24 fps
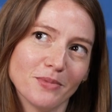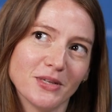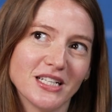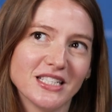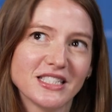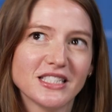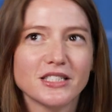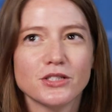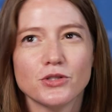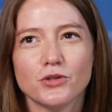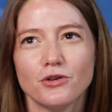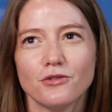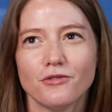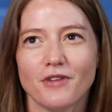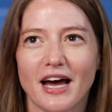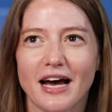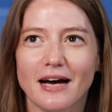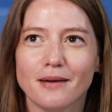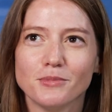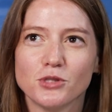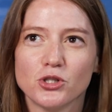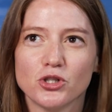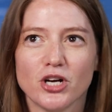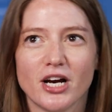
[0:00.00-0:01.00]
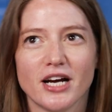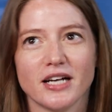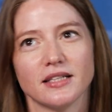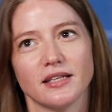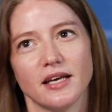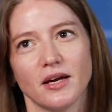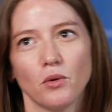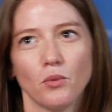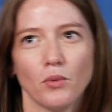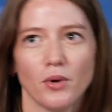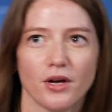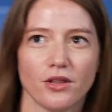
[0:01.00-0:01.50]
but it's sort of abstract,
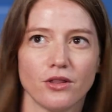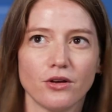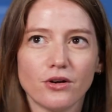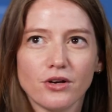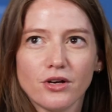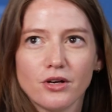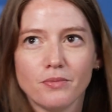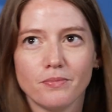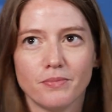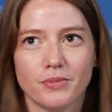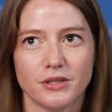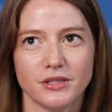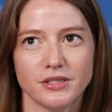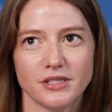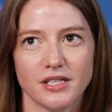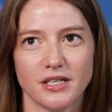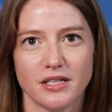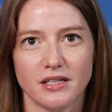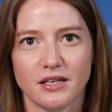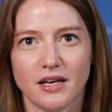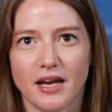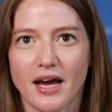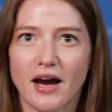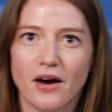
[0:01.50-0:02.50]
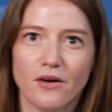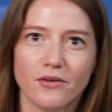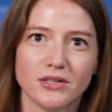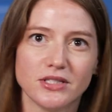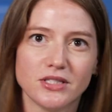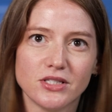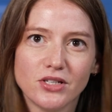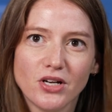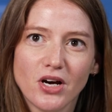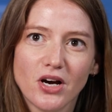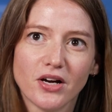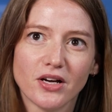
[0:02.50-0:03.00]
like where they're going to build it and how
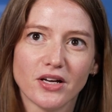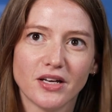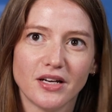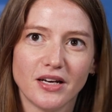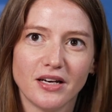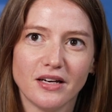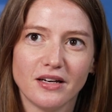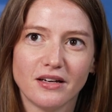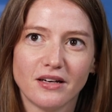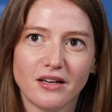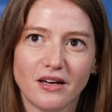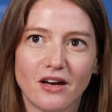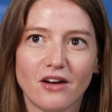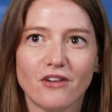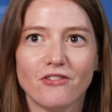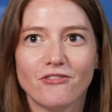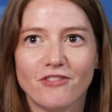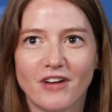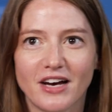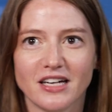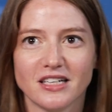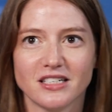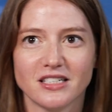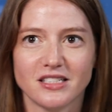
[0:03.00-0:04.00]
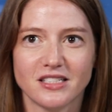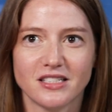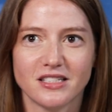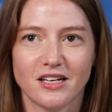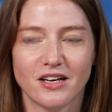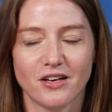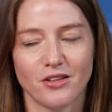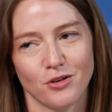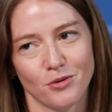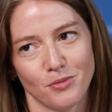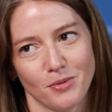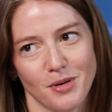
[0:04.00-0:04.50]
it's not going to affect
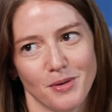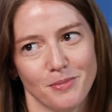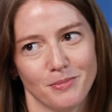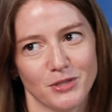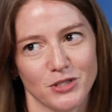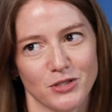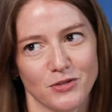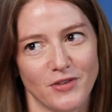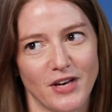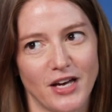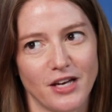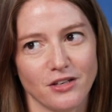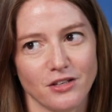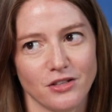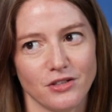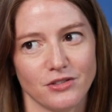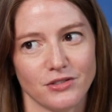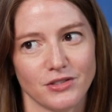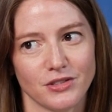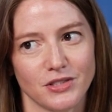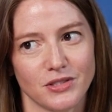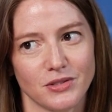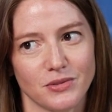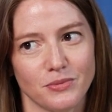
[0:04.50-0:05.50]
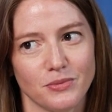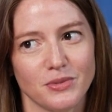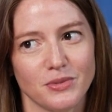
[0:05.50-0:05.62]
other people's values.